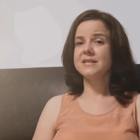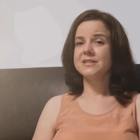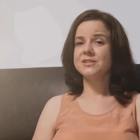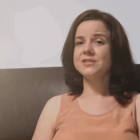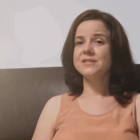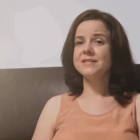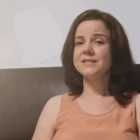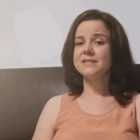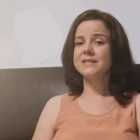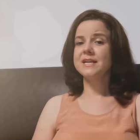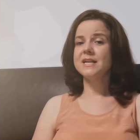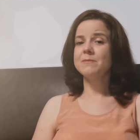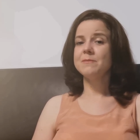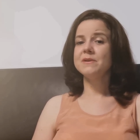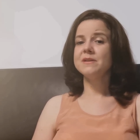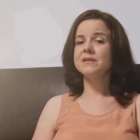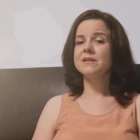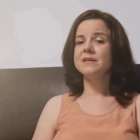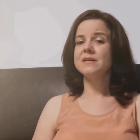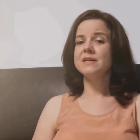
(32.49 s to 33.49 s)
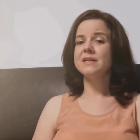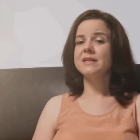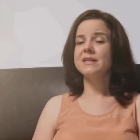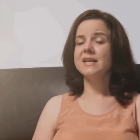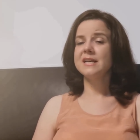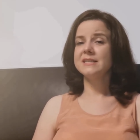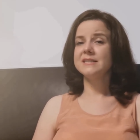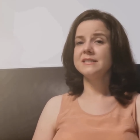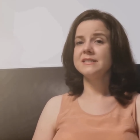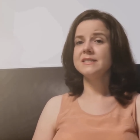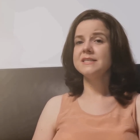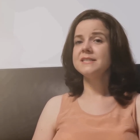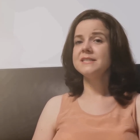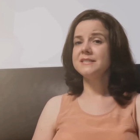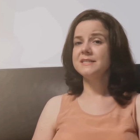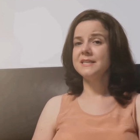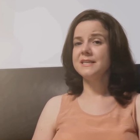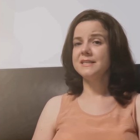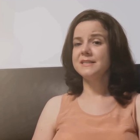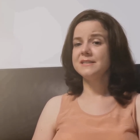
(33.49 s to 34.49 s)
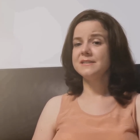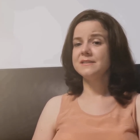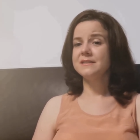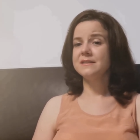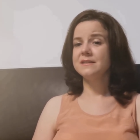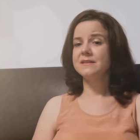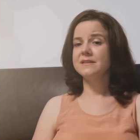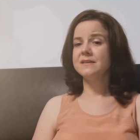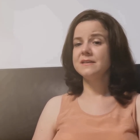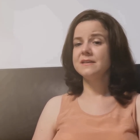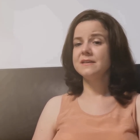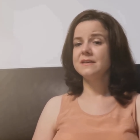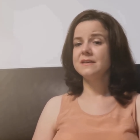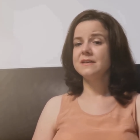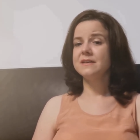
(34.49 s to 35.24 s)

such as salmon, nuts, and seeds